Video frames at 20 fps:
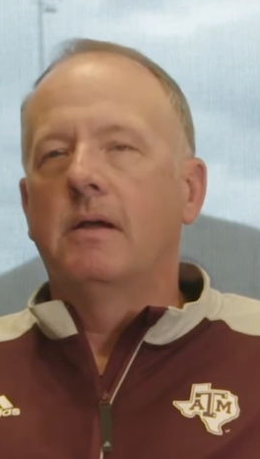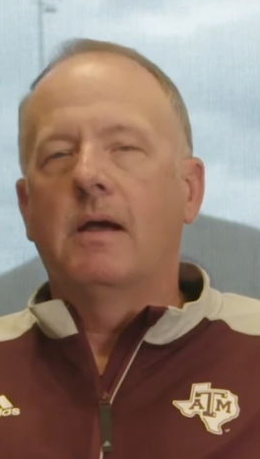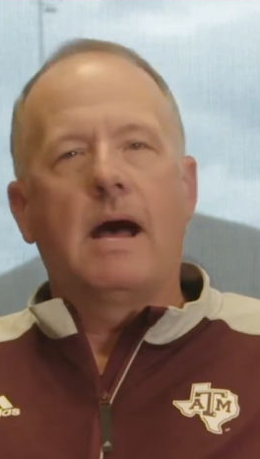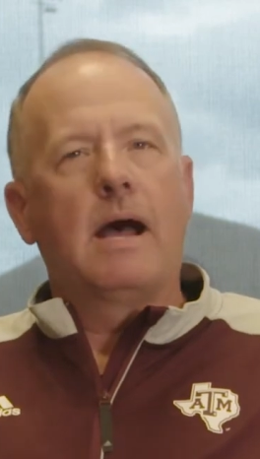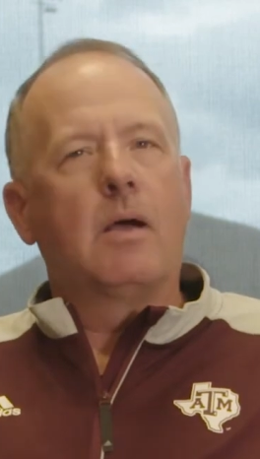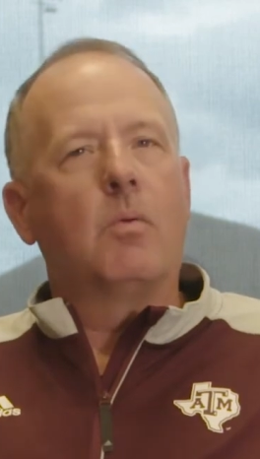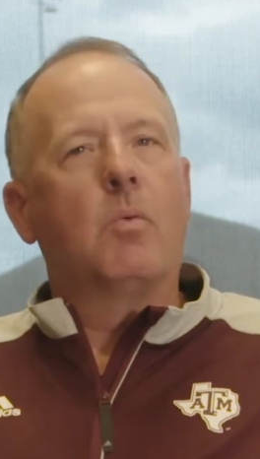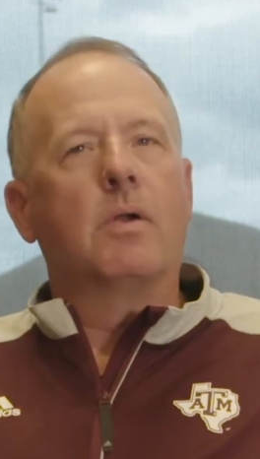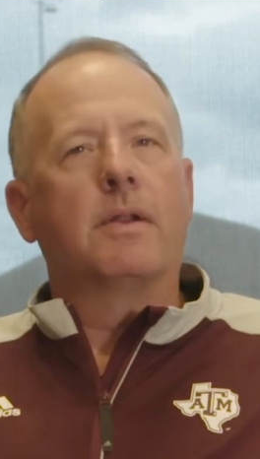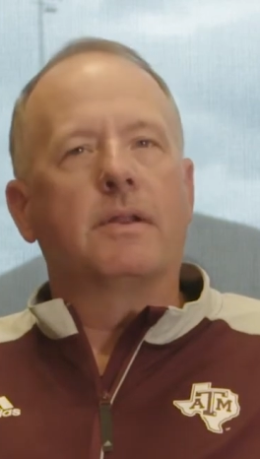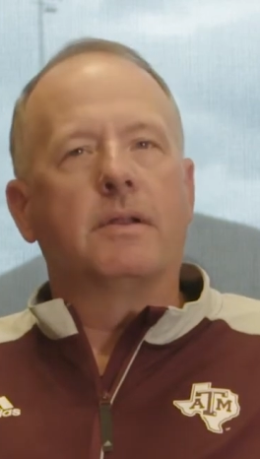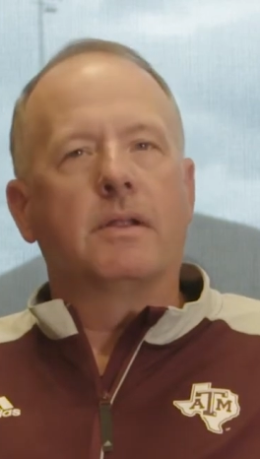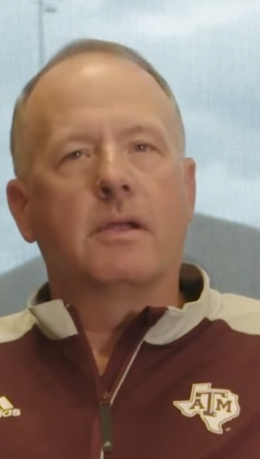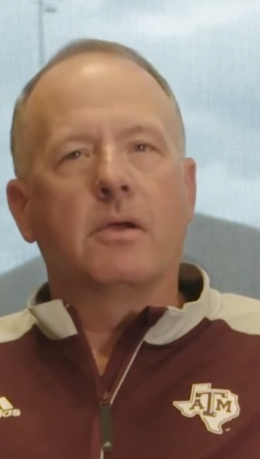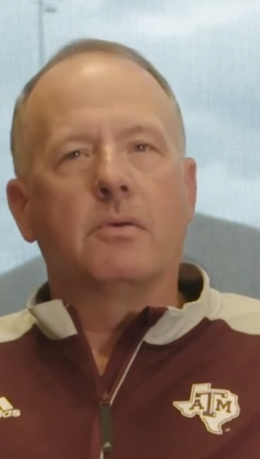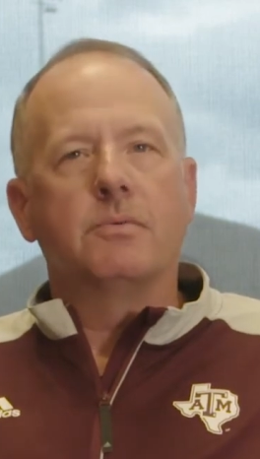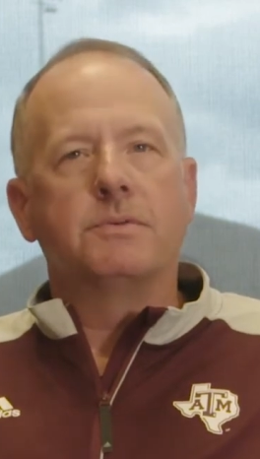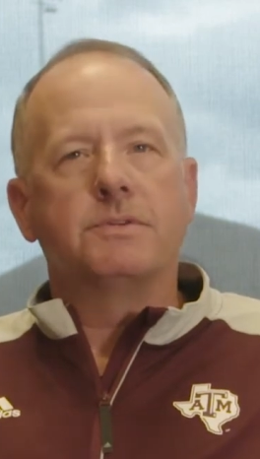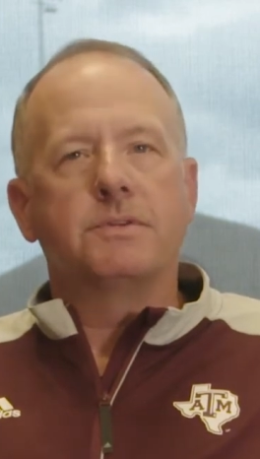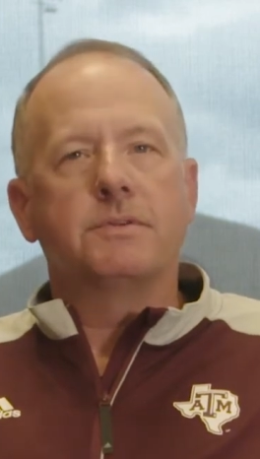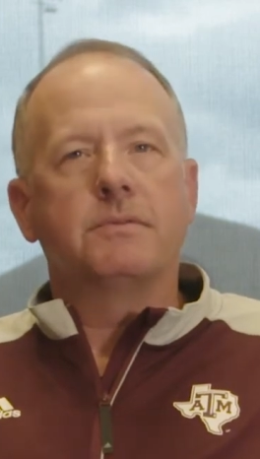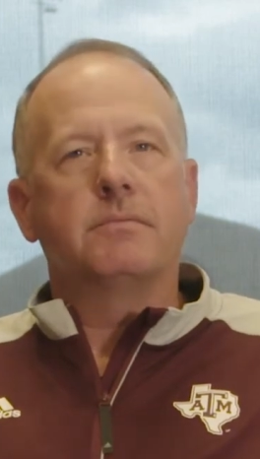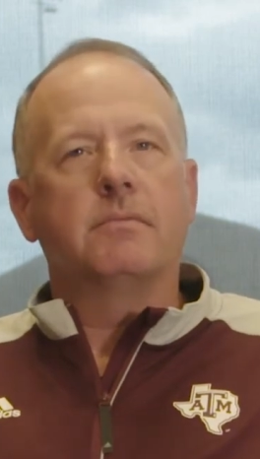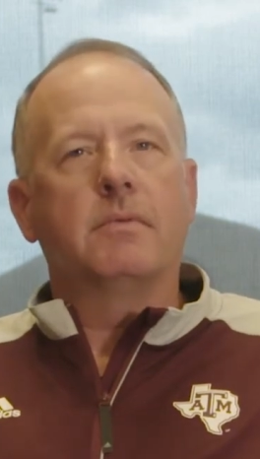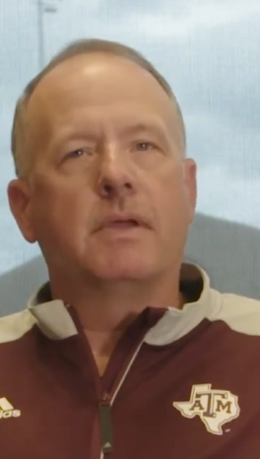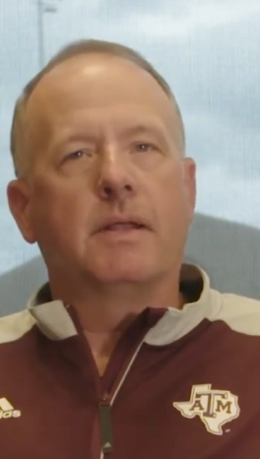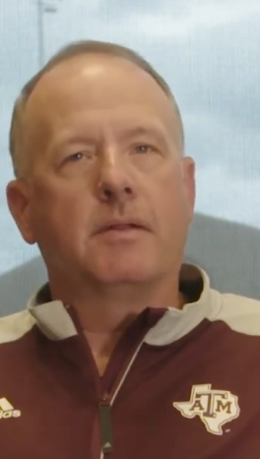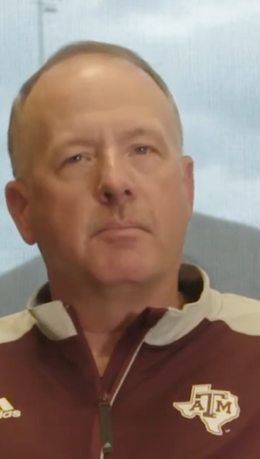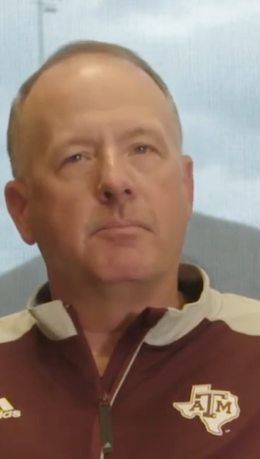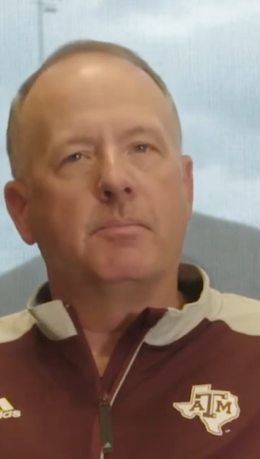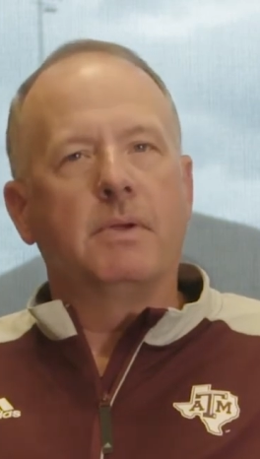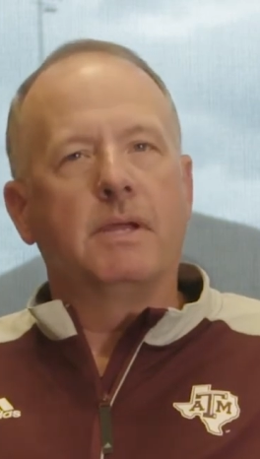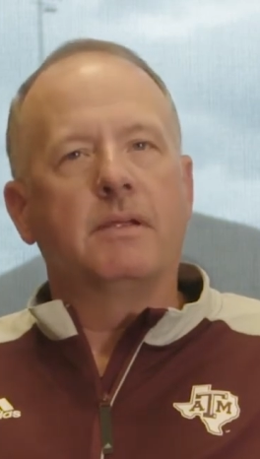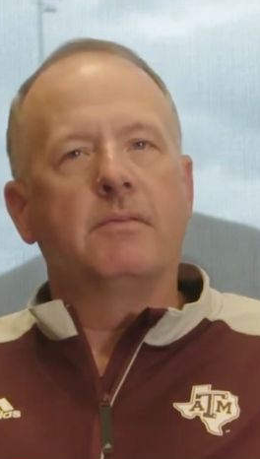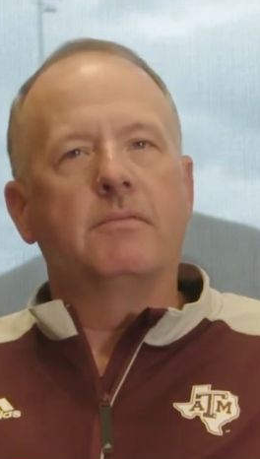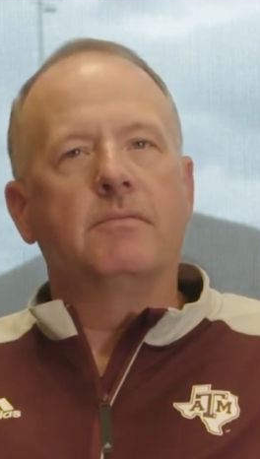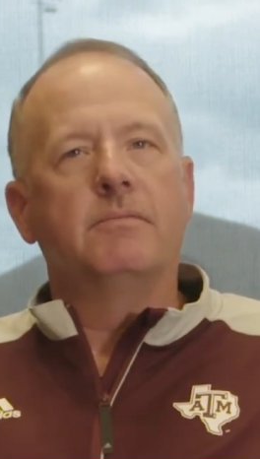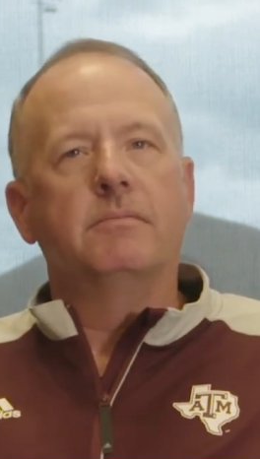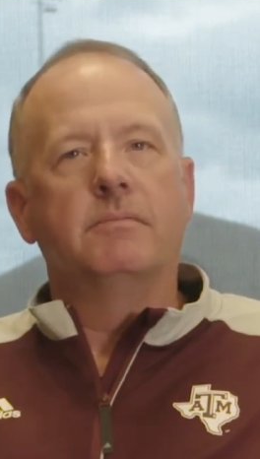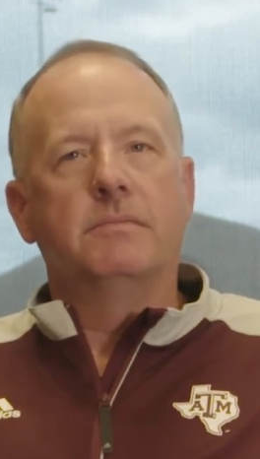I wanted to coach at a
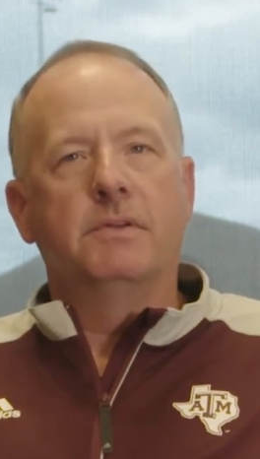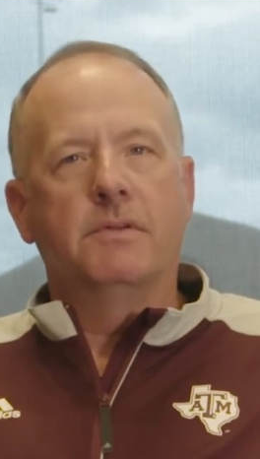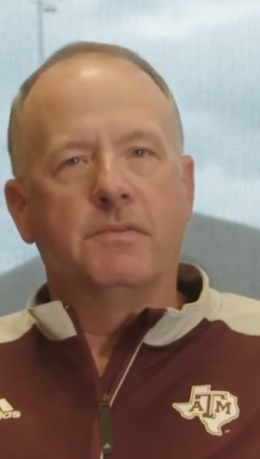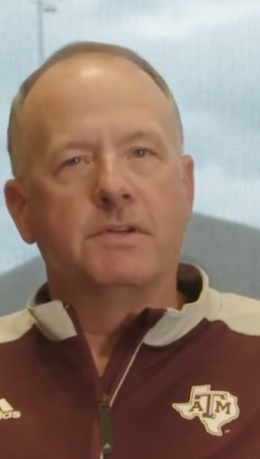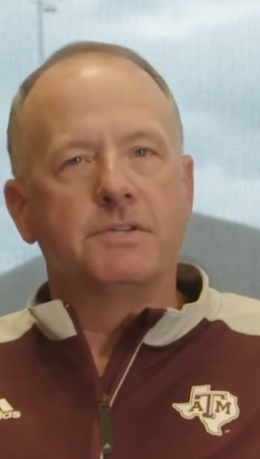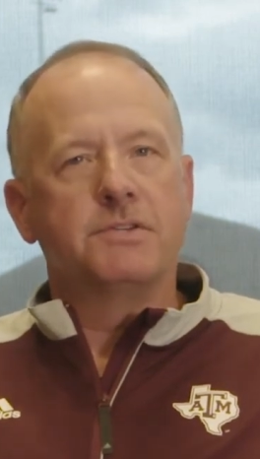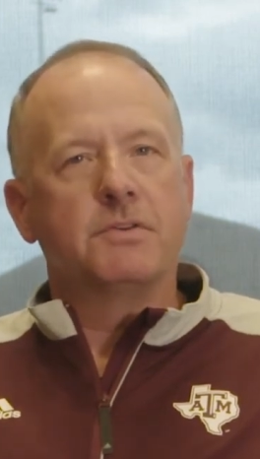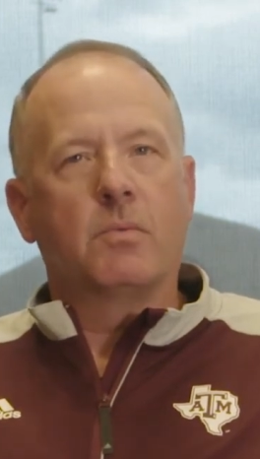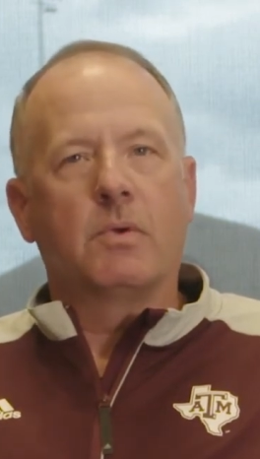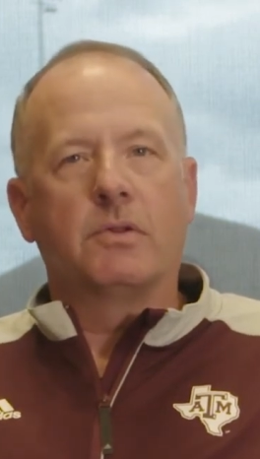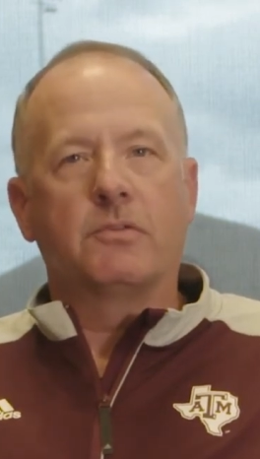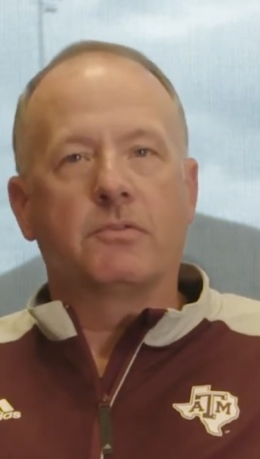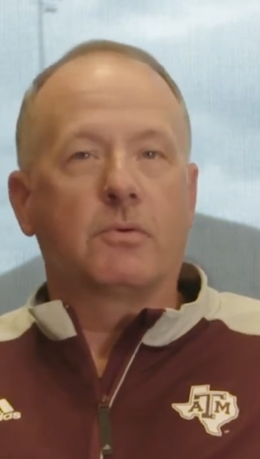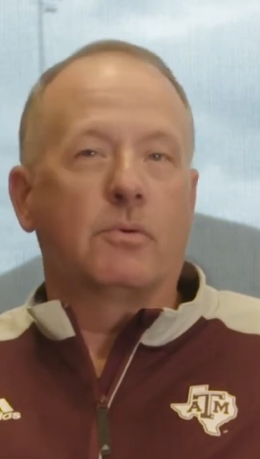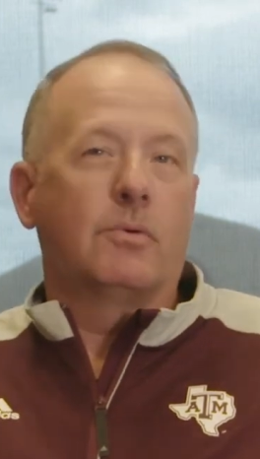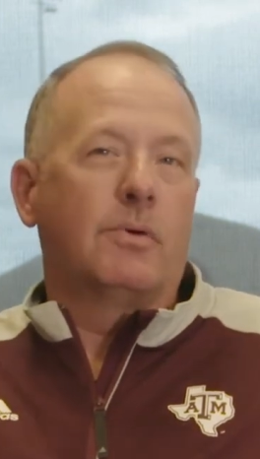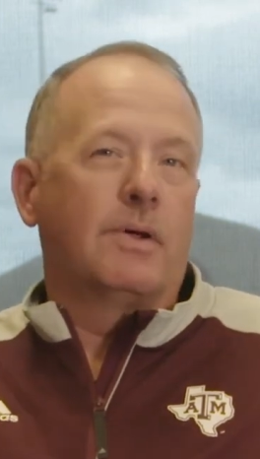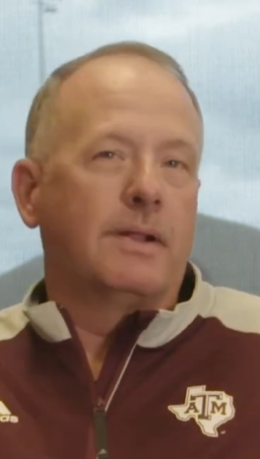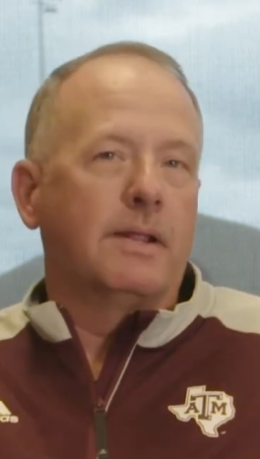big Division One school.